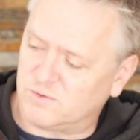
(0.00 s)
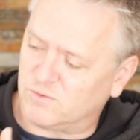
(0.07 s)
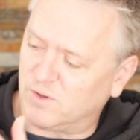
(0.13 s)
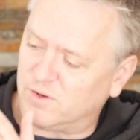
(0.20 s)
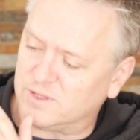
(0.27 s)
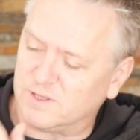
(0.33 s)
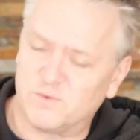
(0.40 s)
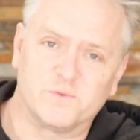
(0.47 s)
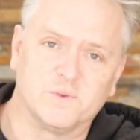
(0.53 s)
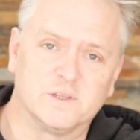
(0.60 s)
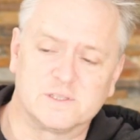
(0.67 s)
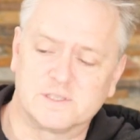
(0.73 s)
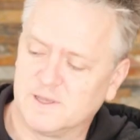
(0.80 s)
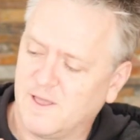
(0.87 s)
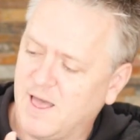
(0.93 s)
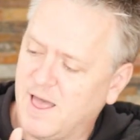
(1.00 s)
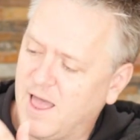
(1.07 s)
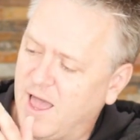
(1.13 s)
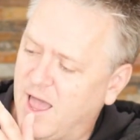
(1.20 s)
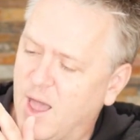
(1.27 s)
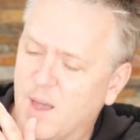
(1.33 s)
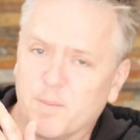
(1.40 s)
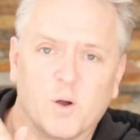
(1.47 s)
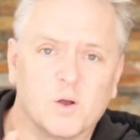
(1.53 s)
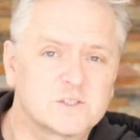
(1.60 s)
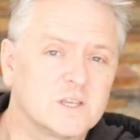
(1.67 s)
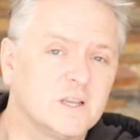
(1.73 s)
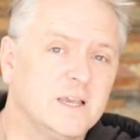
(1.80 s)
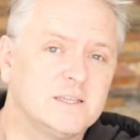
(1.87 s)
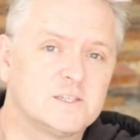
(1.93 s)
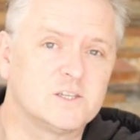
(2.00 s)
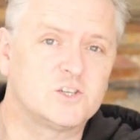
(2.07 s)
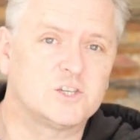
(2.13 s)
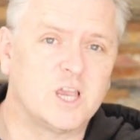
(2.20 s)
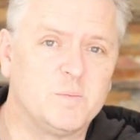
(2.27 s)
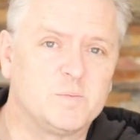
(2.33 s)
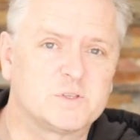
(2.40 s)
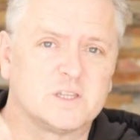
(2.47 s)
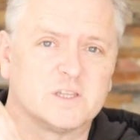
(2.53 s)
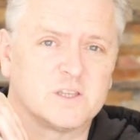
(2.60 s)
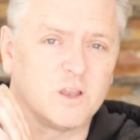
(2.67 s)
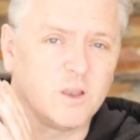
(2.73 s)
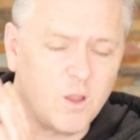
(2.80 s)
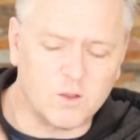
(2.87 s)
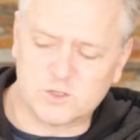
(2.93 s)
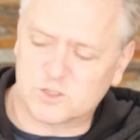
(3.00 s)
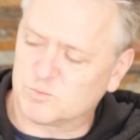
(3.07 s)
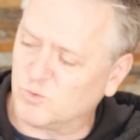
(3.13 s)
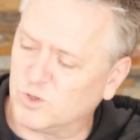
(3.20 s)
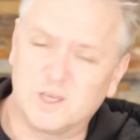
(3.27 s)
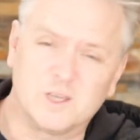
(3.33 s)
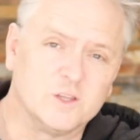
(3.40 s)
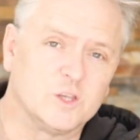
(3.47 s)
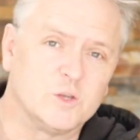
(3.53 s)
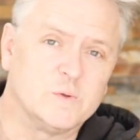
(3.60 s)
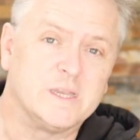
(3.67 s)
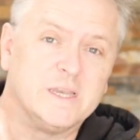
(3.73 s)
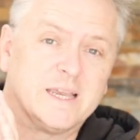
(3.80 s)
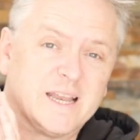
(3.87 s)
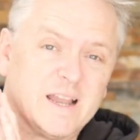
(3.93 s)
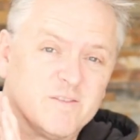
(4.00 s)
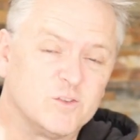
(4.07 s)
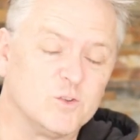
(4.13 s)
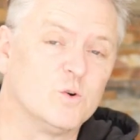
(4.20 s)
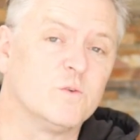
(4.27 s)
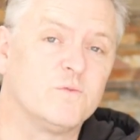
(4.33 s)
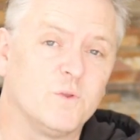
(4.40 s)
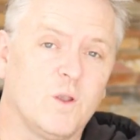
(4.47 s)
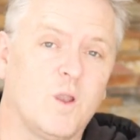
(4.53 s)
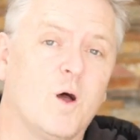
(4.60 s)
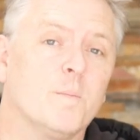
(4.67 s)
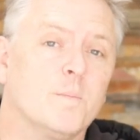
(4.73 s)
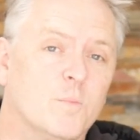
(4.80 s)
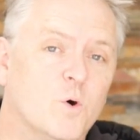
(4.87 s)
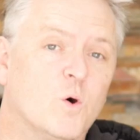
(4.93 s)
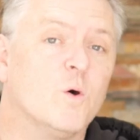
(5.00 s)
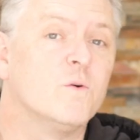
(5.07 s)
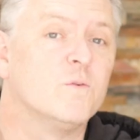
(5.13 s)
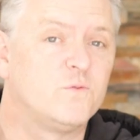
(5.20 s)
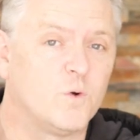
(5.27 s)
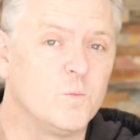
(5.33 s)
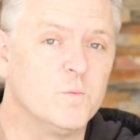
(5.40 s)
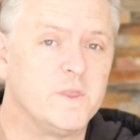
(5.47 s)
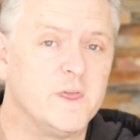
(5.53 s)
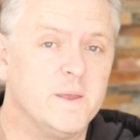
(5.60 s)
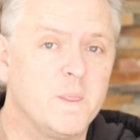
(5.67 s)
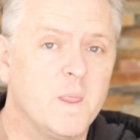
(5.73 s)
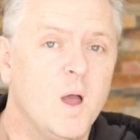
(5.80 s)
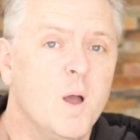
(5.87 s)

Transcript: you've got the different oscillator shapes. There's lots more you can do with it, and you can have an awful lot more fun with it.